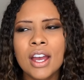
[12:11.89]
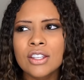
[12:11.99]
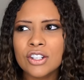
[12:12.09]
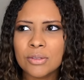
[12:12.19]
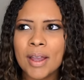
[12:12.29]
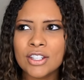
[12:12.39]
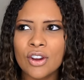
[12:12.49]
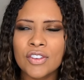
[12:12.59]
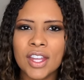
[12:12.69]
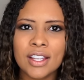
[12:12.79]
So just make sure
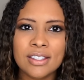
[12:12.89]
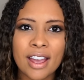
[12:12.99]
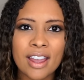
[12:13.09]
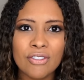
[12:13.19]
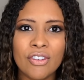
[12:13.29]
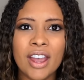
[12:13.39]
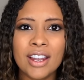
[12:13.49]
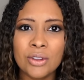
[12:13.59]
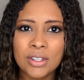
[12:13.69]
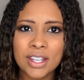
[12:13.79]
everything's safe
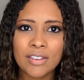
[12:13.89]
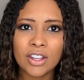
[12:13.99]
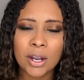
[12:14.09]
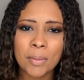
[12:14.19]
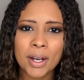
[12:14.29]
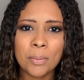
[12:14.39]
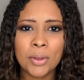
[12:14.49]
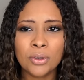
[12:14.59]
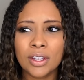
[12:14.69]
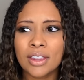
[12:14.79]
and you can save a lot of money
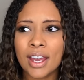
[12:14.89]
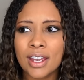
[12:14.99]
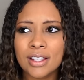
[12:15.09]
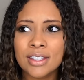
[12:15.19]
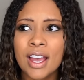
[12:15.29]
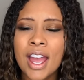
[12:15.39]
building things,